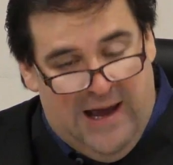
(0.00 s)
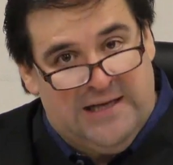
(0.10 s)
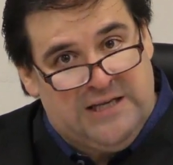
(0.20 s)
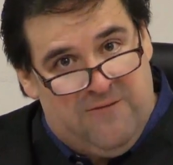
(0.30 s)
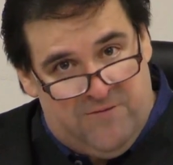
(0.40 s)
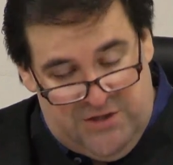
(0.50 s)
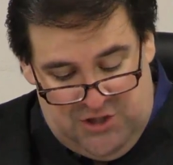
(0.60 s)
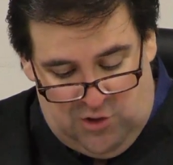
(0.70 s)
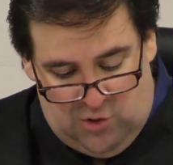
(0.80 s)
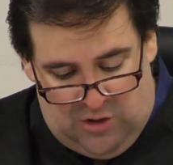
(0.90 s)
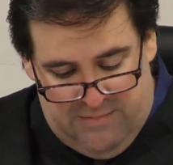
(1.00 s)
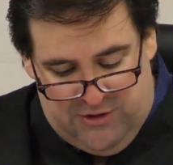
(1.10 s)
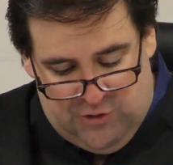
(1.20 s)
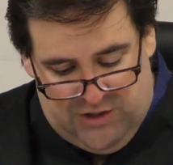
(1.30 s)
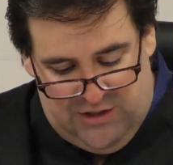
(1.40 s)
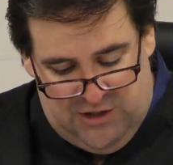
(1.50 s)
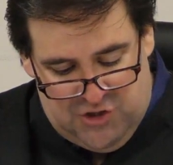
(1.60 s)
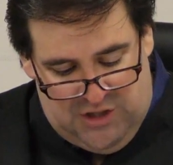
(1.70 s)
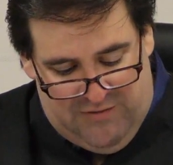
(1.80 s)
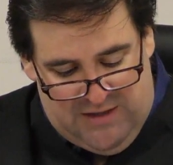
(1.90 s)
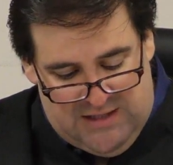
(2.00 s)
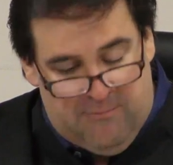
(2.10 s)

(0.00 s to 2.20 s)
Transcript: has a physical or mental condition of a